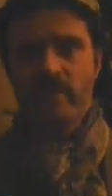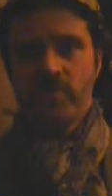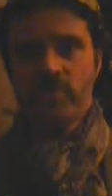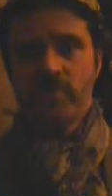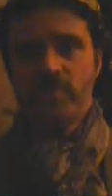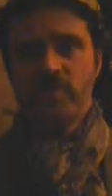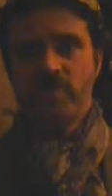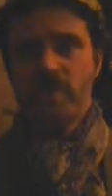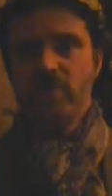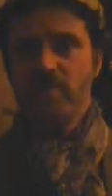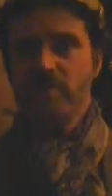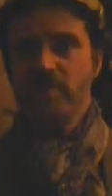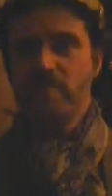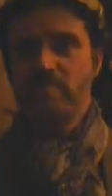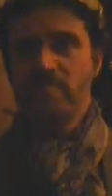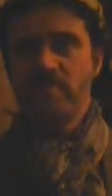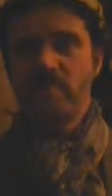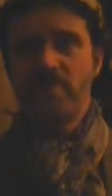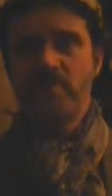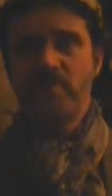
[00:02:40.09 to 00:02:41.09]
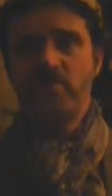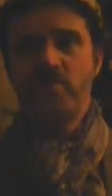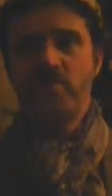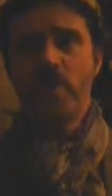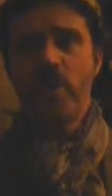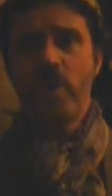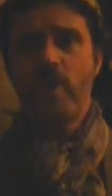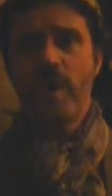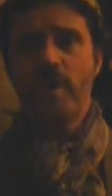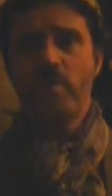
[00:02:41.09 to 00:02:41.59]
She said to the police,
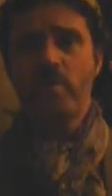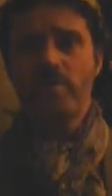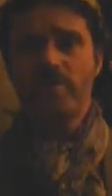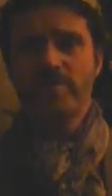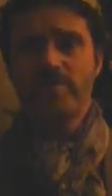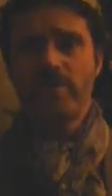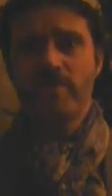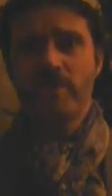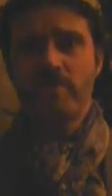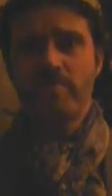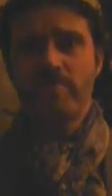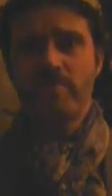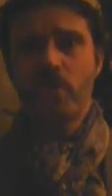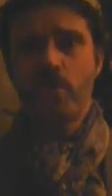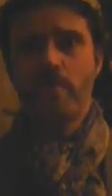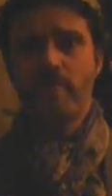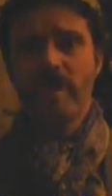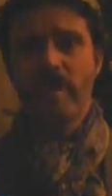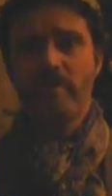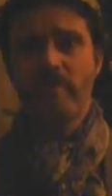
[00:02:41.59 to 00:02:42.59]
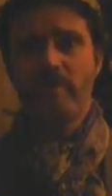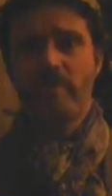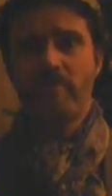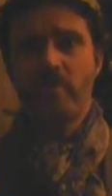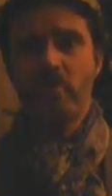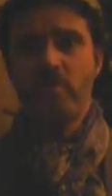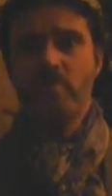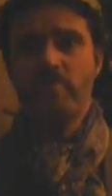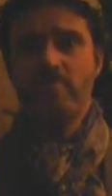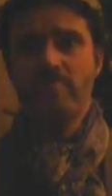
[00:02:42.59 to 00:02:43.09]
no, I wasn't on a mobile
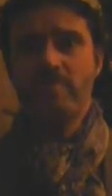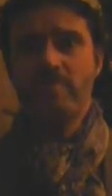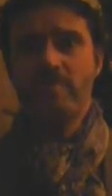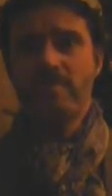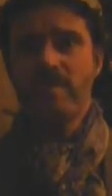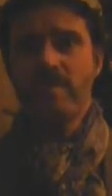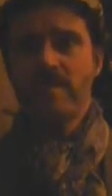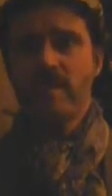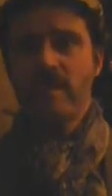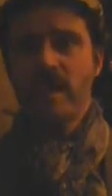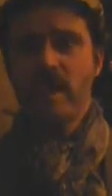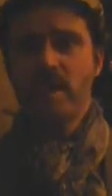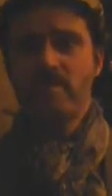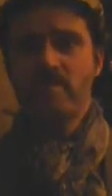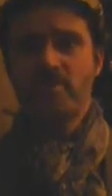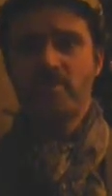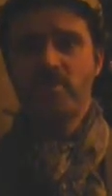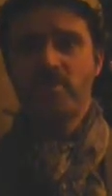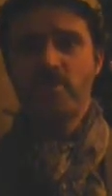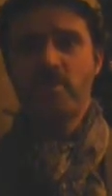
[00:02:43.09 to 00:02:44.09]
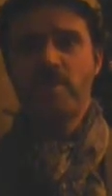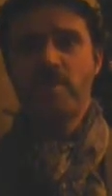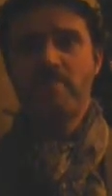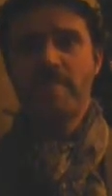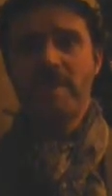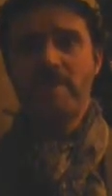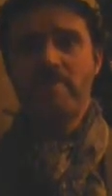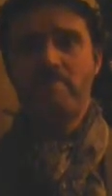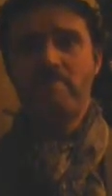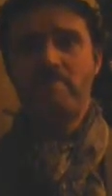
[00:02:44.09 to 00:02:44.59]
phone. I was doing
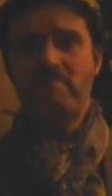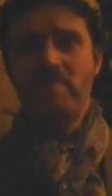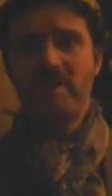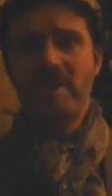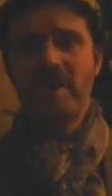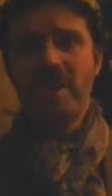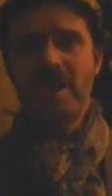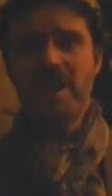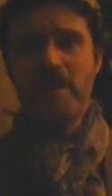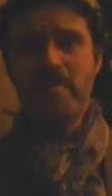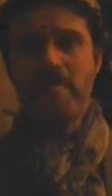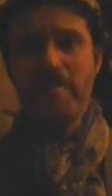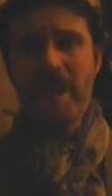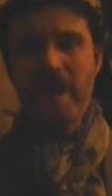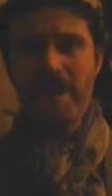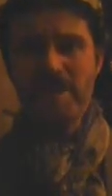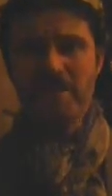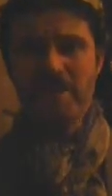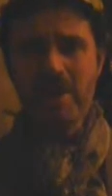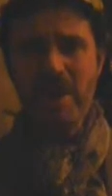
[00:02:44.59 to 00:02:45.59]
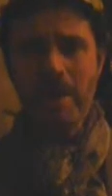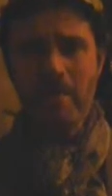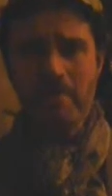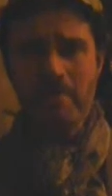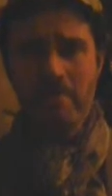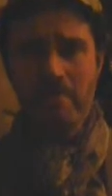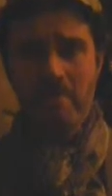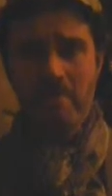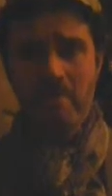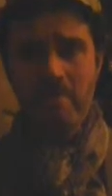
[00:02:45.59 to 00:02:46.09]
my bloody makeup.